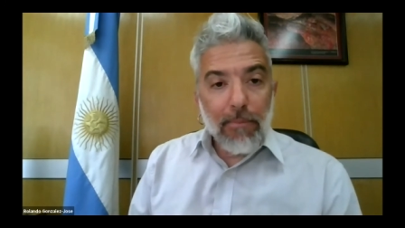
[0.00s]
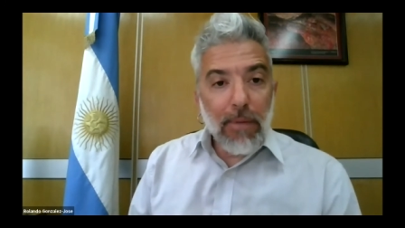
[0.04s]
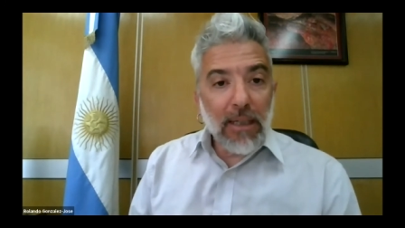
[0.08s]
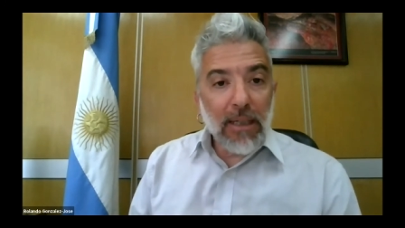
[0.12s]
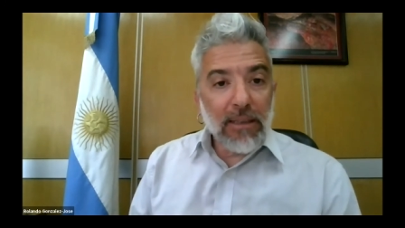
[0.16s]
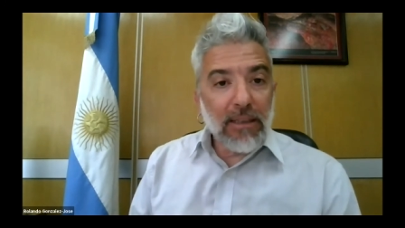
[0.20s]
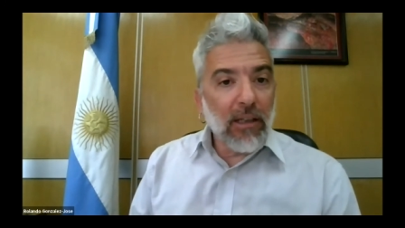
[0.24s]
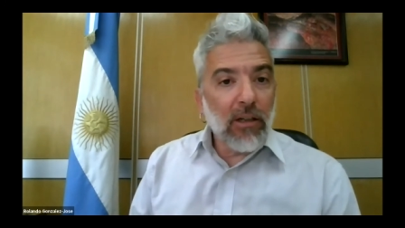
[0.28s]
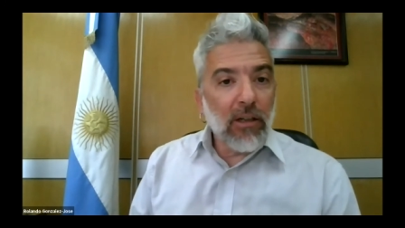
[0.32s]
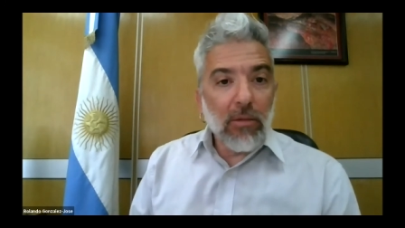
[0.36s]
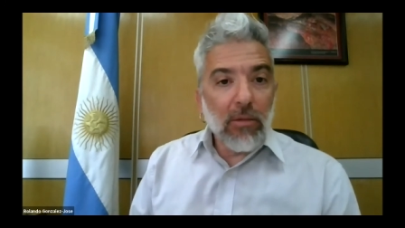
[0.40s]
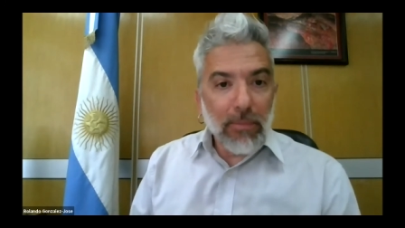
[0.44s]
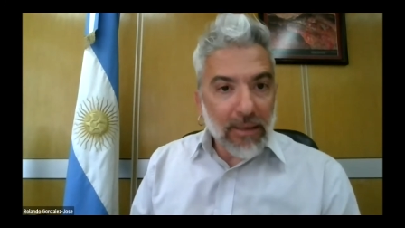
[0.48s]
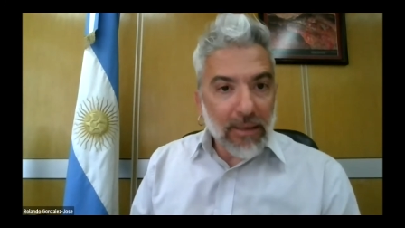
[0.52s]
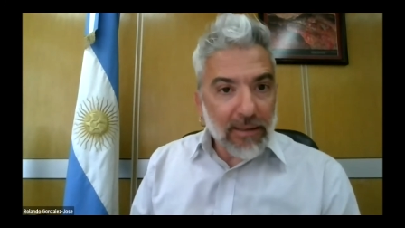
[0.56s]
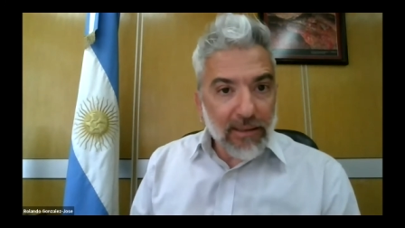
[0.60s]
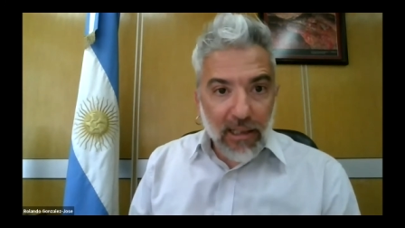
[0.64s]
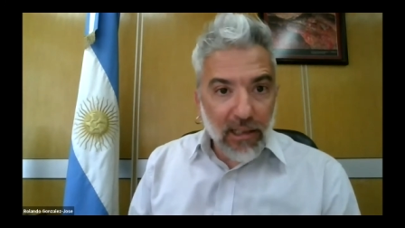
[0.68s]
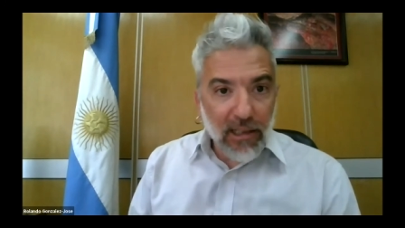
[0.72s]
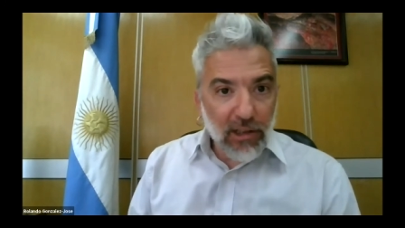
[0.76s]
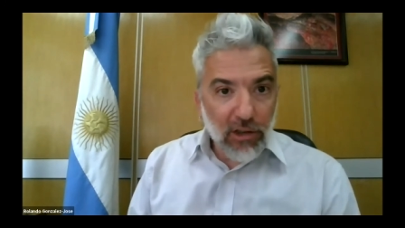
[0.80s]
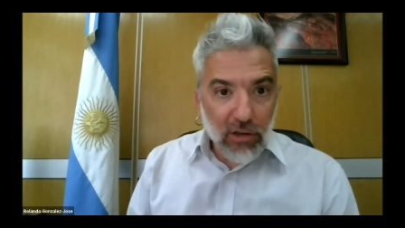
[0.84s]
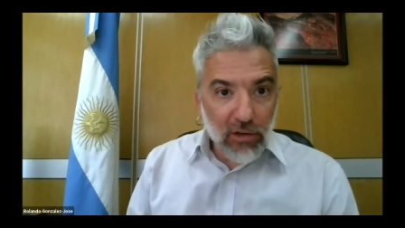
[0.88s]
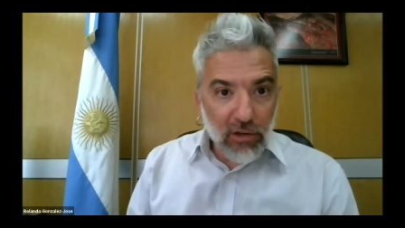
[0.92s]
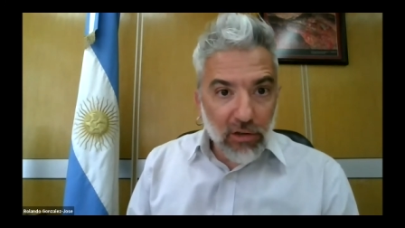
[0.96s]
but in
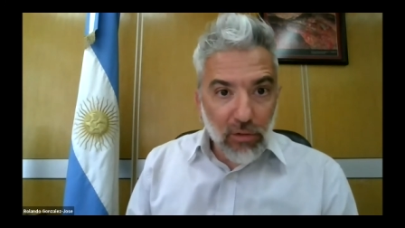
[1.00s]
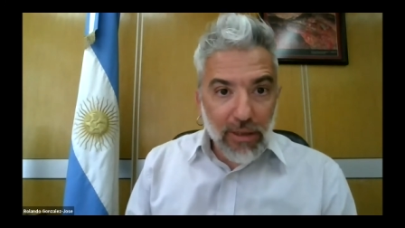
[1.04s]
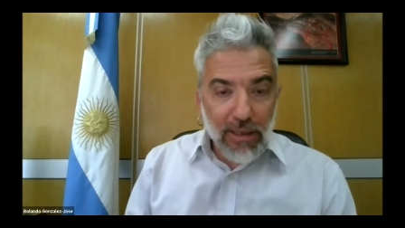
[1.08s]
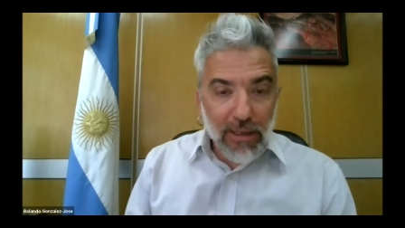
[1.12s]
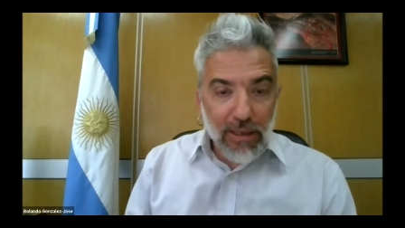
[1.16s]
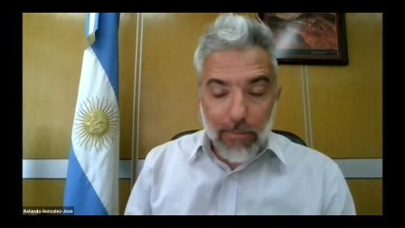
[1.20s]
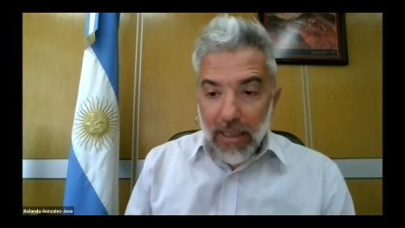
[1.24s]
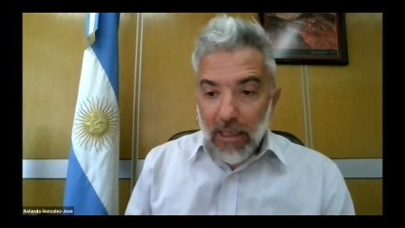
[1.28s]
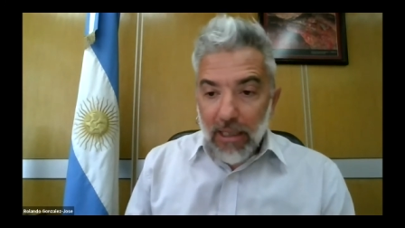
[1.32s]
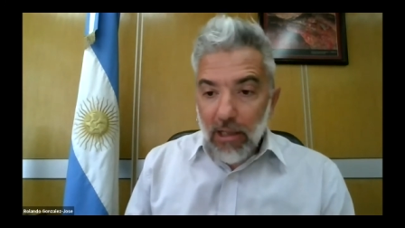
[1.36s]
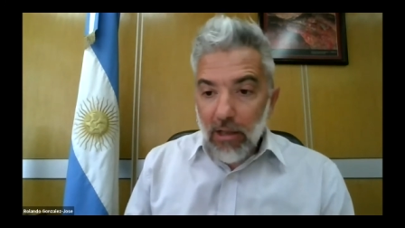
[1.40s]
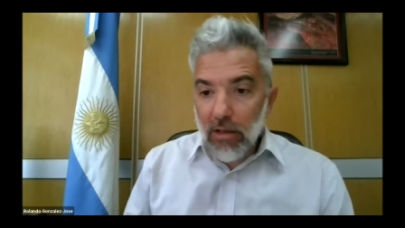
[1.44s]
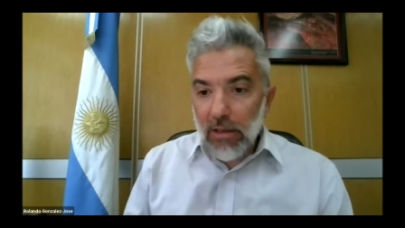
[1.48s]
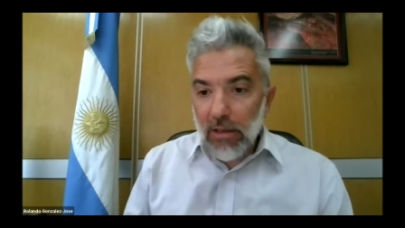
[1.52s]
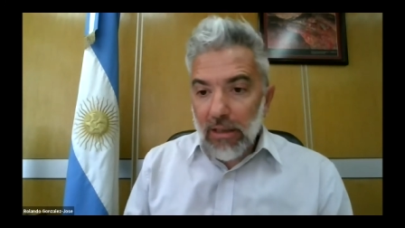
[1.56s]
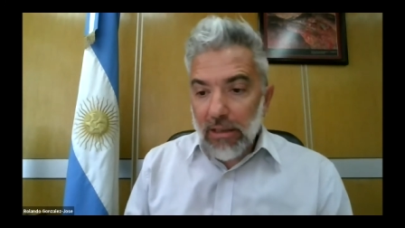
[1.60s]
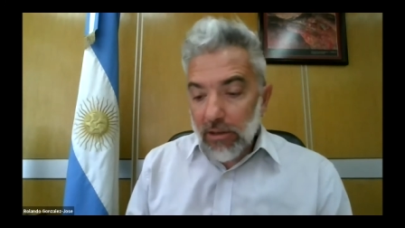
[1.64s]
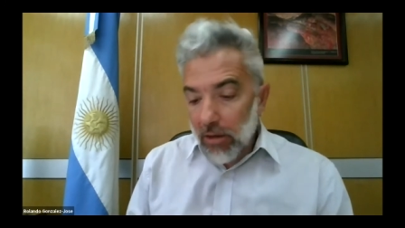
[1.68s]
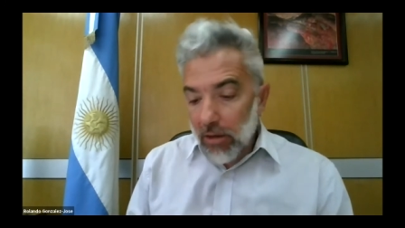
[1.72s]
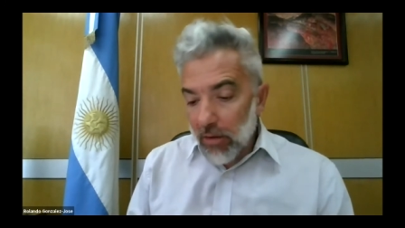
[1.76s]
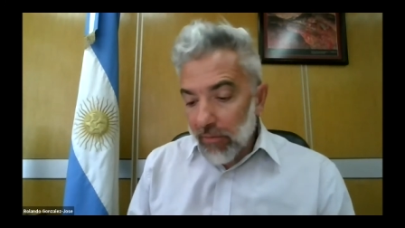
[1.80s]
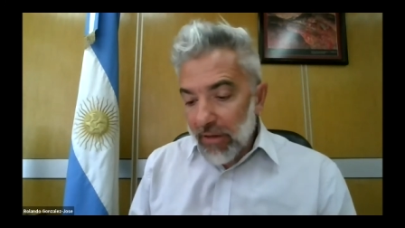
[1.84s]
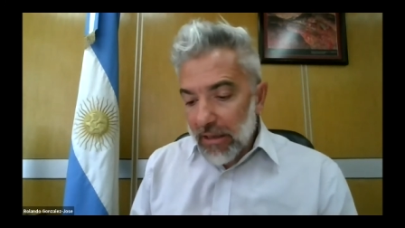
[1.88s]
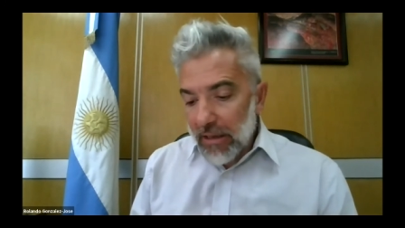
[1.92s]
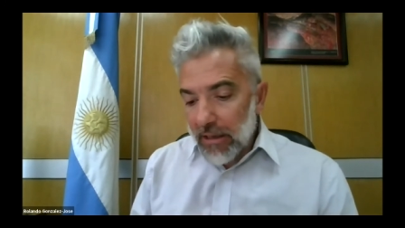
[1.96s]
conversations with my
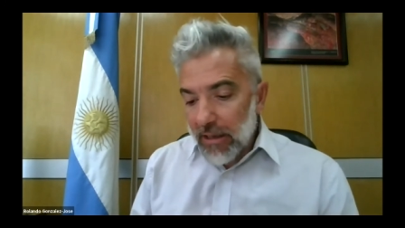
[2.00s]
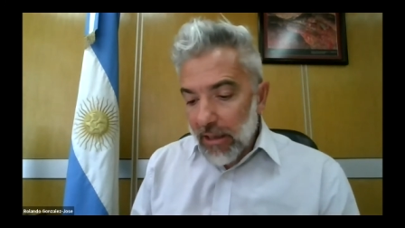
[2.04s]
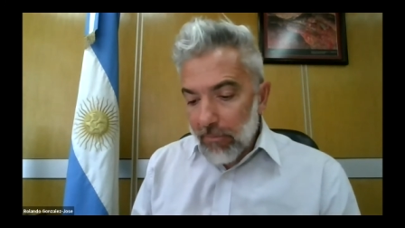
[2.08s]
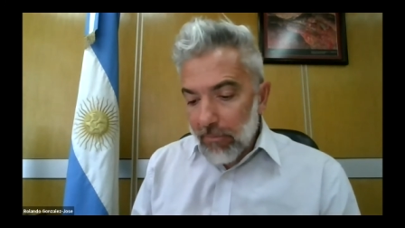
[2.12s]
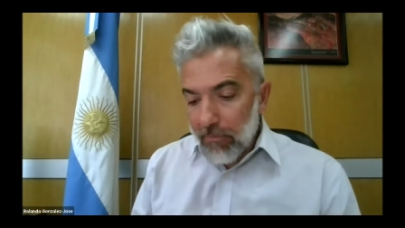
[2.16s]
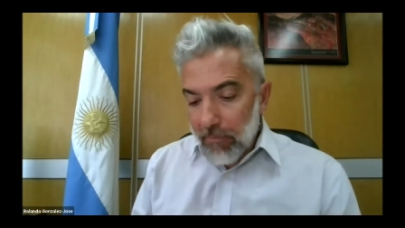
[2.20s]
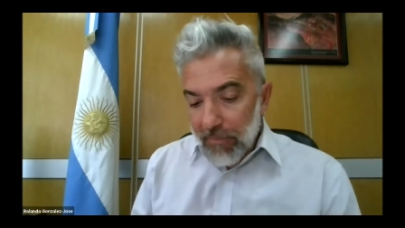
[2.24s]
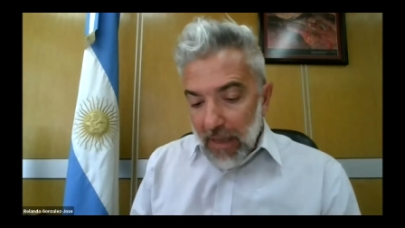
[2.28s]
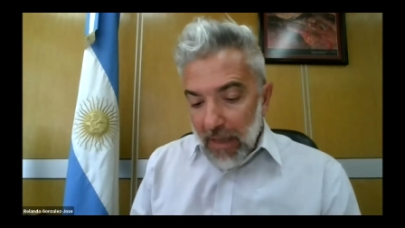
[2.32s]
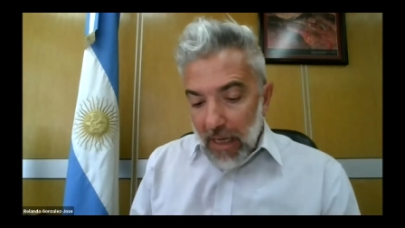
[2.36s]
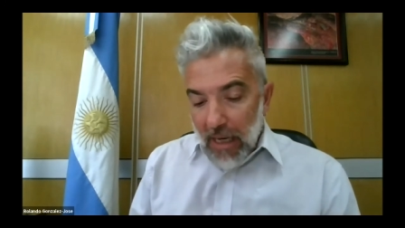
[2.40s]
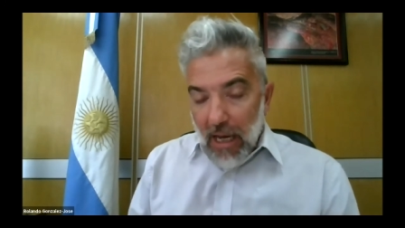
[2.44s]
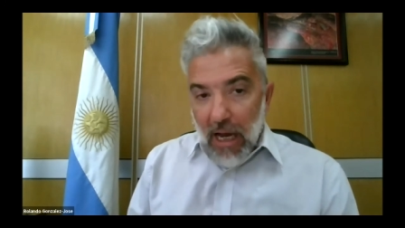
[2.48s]
colleagues of the team,